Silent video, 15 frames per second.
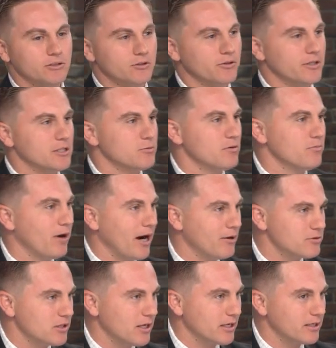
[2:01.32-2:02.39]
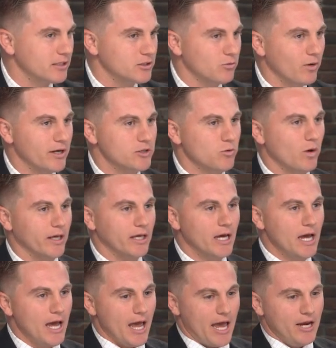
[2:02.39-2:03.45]
doing this when Biden was elected in
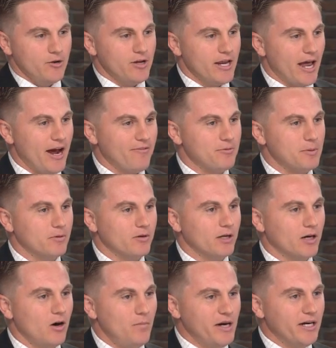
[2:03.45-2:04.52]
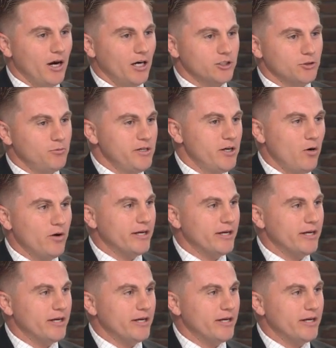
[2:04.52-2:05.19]
2020. And you get half people like, oh my gosh, should we go to